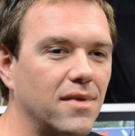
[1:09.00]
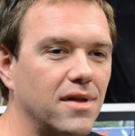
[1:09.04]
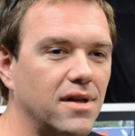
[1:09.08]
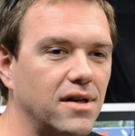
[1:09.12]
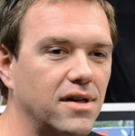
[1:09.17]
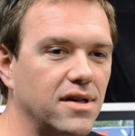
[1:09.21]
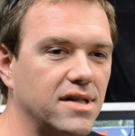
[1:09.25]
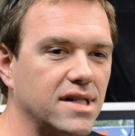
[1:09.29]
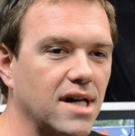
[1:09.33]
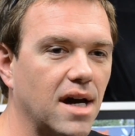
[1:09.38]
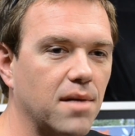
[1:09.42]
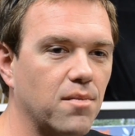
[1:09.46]
The
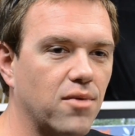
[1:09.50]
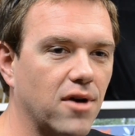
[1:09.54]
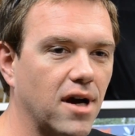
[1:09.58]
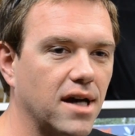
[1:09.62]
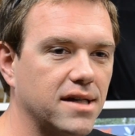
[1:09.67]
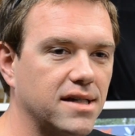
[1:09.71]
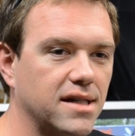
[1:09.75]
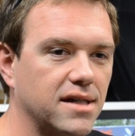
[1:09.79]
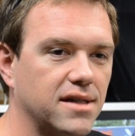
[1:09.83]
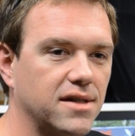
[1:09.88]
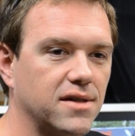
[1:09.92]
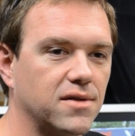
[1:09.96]
design
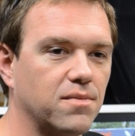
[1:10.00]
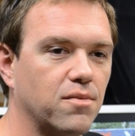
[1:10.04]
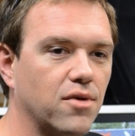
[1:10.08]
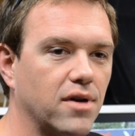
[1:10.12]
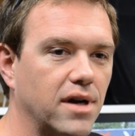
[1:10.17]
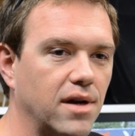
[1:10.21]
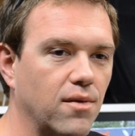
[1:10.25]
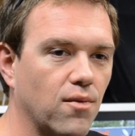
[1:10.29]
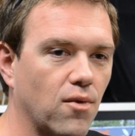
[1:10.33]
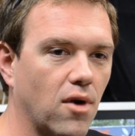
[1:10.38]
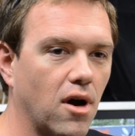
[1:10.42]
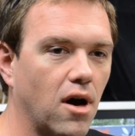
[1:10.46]
process is
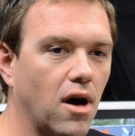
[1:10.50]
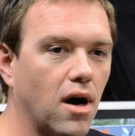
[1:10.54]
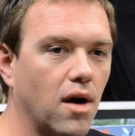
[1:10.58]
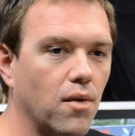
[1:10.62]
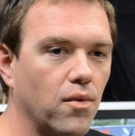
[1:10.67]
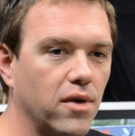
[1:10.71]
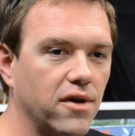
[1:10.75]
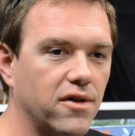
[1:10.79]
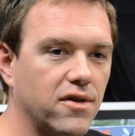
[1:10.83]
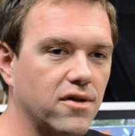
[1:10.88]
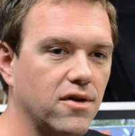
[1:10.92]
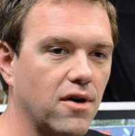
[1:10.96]
pretty raw.
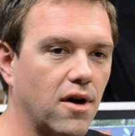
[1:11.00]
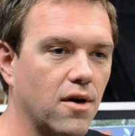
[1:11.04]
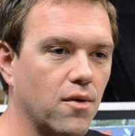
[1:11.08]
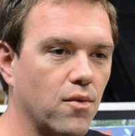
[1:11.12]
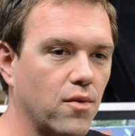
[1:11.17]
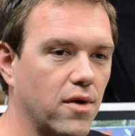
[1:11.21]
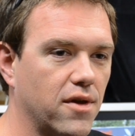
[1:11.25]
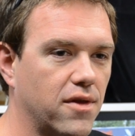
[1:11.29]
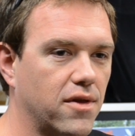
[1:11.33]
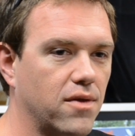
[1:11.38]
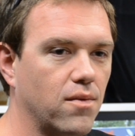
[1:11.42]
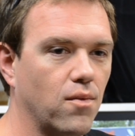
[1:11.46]
We start
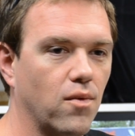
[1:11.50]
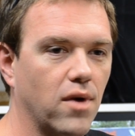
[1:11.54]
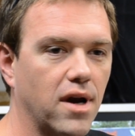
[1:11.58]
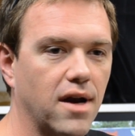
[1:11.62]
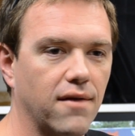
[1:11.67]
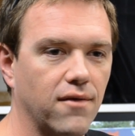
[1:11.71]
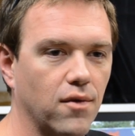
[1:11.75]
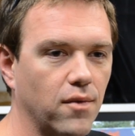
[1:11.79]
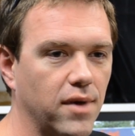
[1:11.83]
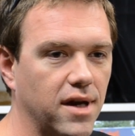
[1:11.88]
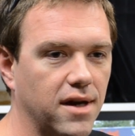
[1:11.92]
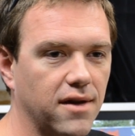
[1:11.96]
with
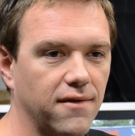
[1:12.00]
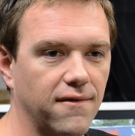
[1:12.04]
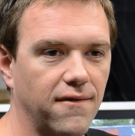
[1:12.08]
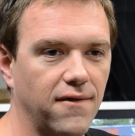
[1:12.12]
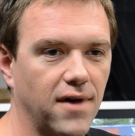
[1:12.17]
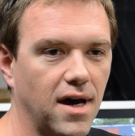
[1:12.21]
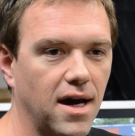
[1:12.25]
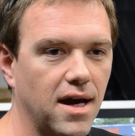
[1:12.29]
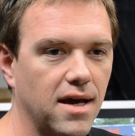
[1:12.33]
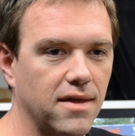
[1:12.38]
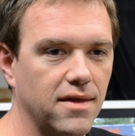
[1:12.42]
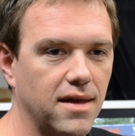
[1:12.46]
whatever we can
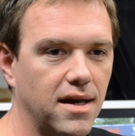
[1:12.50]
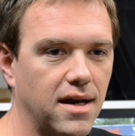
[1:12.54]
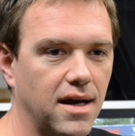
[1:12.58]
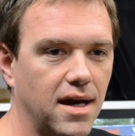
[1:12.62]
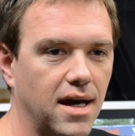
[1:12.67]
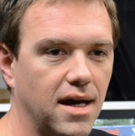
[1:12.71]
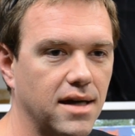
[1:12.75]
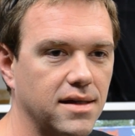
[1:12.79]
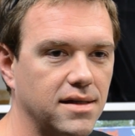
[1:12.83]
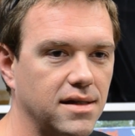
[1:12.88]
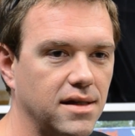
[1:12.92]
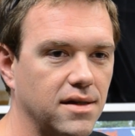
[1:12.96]
find that
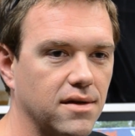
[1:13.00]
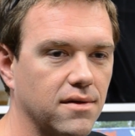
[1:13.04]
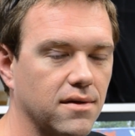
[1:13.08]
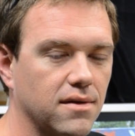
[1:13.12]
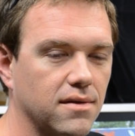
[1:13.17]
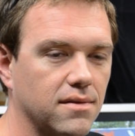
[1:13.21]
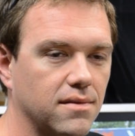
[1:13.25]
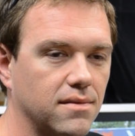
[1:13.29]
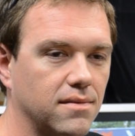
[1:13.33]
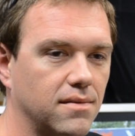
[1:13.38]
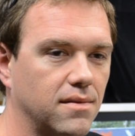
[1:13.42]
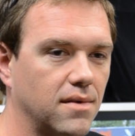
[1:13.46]
has
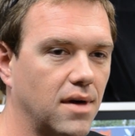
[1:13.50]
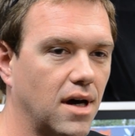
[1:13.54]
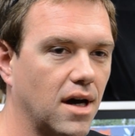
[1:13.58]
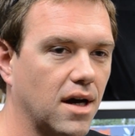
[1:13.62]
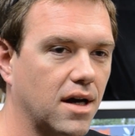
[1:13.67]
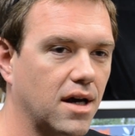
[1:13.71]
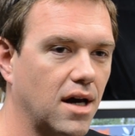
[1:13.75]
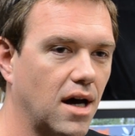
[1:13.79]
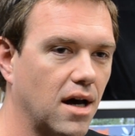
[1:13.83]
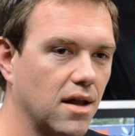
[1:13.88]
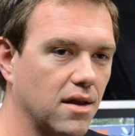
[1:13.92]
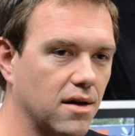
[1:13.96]
either a
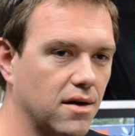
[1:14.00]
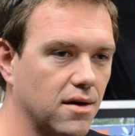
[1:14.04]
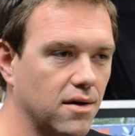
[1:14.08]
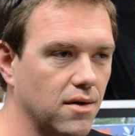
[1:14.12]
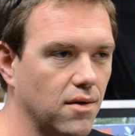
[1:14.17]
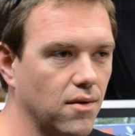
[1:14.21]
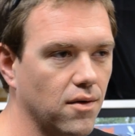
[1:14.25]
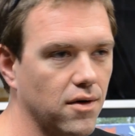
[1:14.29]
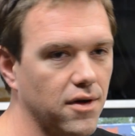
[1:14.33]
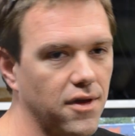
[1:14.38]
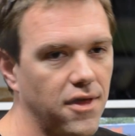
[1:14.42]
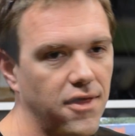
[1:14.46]
color
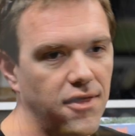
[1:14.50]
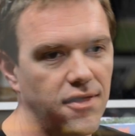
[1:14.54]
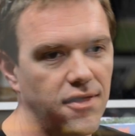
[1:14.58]
or a